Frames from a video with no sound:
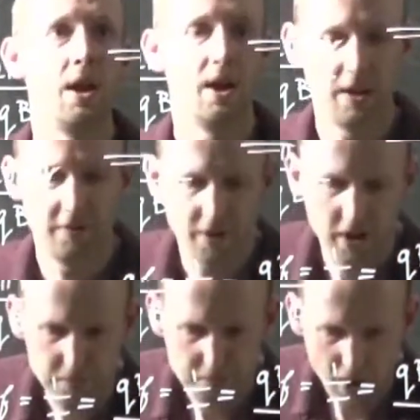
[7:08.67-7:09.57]

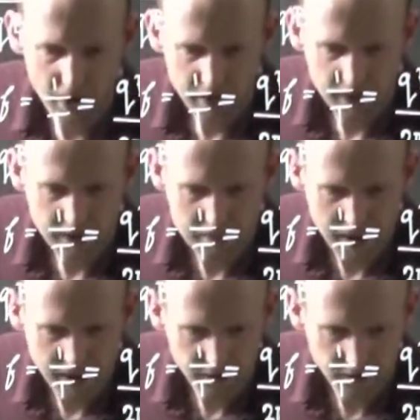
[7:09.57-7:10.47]
divided by the
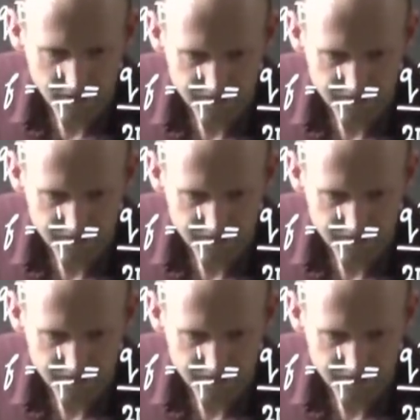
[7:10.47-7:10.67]
mass.